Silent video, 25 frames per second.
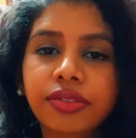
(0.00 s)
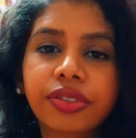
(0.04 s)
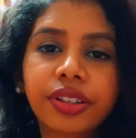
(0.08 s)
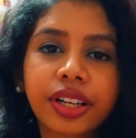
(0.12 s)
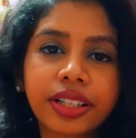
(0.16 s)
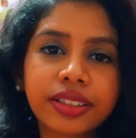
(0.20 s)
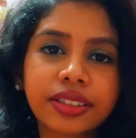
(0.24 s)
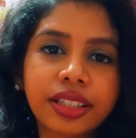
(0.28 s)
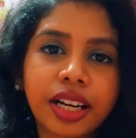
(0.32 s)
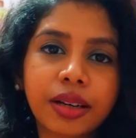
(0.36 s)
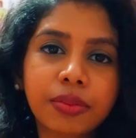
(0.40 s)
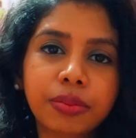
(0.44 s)
For
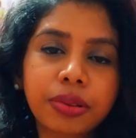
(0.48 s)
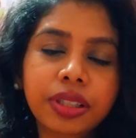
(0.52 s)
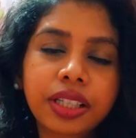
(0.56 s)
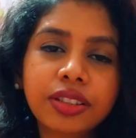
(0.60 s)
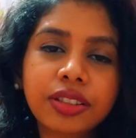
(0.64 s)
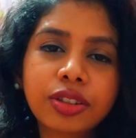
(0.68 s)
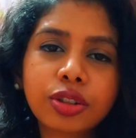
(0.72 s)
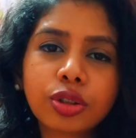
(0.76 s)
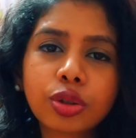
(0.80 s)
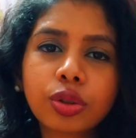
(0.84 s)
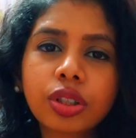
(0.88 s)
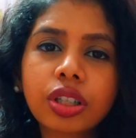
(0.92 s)
example,
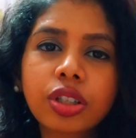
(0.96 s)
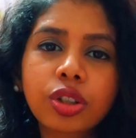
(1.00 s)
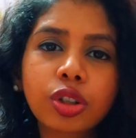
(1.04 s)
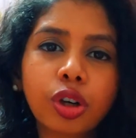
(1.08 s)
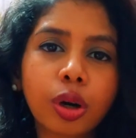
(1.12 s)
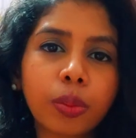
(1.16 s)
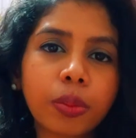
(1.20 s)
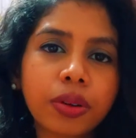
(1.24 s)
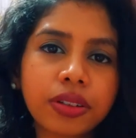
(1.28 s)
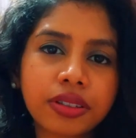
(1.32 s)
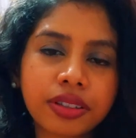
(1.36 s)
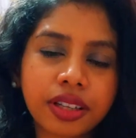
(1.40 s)
a student
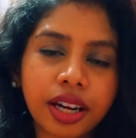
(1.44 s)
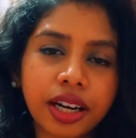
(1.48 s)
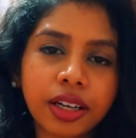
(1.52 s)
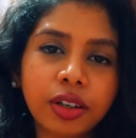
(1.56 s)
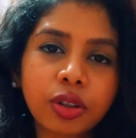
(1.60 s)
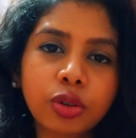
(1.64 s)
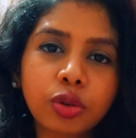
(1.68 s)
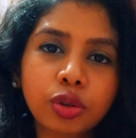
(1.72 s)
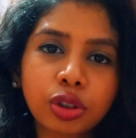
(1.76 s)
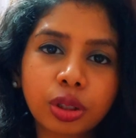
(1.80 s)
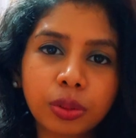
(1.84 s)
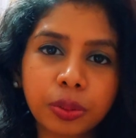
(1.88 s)
domiciled
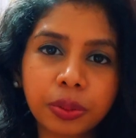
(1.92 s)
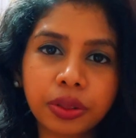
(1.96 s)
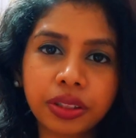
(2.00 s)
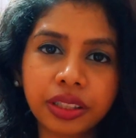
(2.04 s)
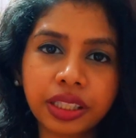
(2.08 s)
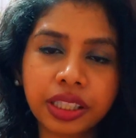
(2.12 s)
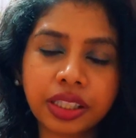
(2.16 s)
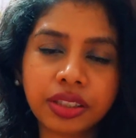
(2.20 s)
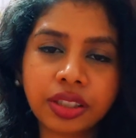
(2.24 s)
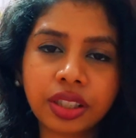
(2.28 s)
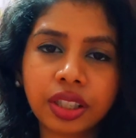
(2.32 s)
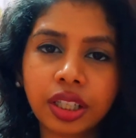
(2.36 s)
in Uttar
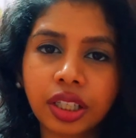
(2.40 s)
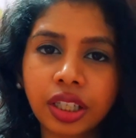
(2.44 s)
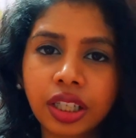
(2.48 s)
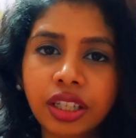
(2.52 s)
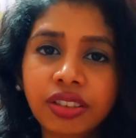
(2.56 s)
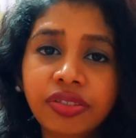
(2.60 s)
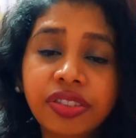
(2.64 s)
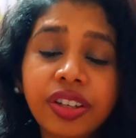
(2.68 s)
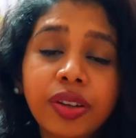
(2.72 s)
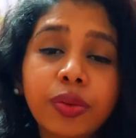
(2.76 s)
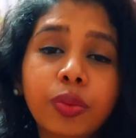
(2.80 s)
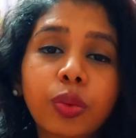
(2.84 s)
Pradesh,
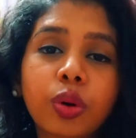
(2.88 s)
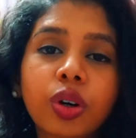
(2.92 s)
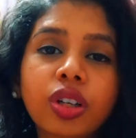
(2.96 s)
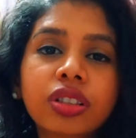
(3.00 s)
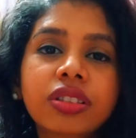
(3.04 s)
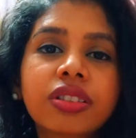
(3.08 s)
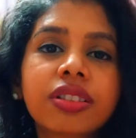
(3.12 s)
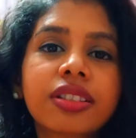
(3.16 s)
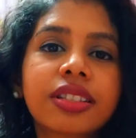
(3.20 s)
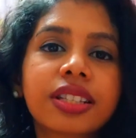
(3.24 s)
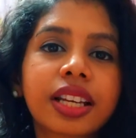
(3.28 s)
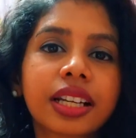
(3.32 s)
if he
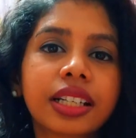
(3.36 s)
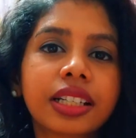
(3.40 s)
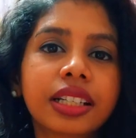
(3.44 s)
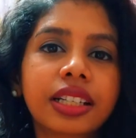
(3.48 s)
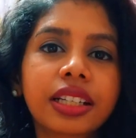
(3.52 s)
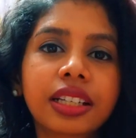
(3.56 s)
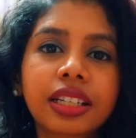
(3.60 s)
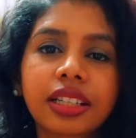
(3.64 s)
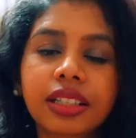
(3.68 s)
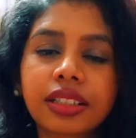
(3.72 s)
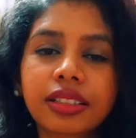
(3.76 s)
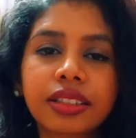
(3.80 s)
wants to
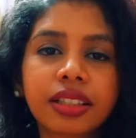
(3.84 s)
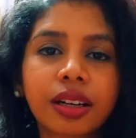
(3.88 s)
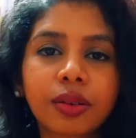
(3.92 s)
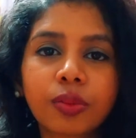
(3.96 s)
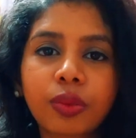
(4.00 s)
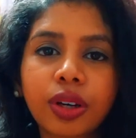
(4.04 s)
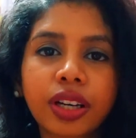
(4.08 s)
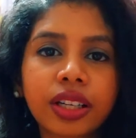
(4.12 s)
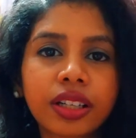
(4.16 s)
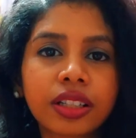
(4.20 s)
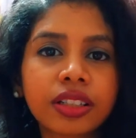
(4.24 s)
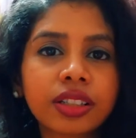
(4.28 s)
study in
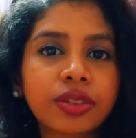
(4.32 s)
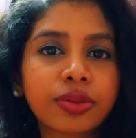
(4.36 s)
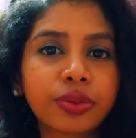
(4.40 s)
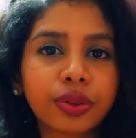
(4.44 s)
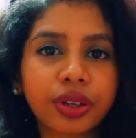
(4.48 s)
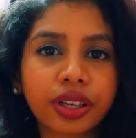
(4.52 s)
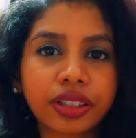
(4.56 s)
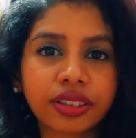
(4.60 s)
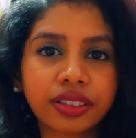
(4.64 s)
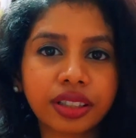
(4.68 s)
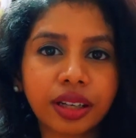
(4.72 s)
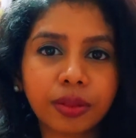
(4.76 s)
somewhere else,
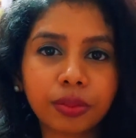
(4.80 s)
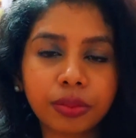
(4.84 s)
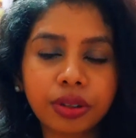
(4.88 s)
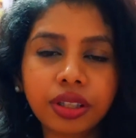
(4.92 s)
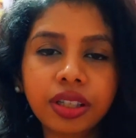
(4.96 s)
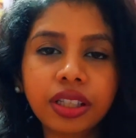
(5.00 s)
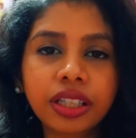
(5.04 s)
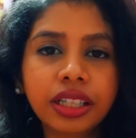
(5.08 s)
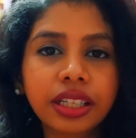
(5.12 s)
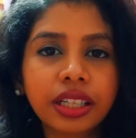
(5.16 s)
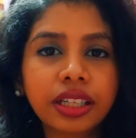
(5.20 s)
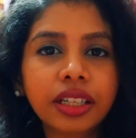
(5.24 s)
for example
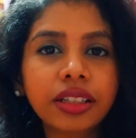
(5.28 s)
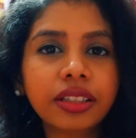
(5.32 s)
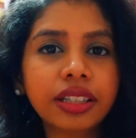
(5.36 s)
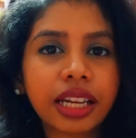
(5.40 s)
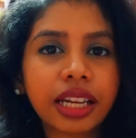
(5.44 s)
in